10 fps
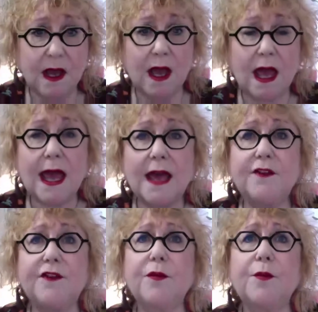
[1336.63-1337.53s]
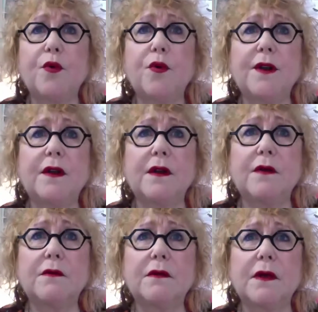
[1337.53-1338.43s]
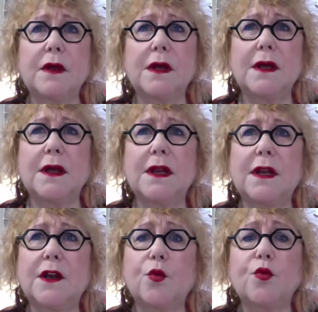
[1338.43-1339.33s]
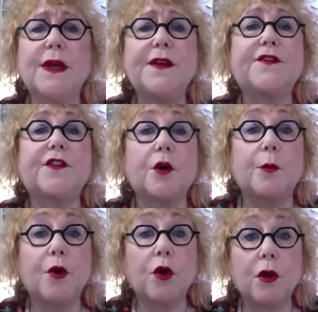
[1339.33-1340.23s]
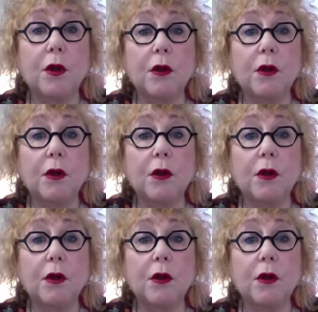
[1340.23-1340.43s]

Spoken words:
and to put it in a reasonable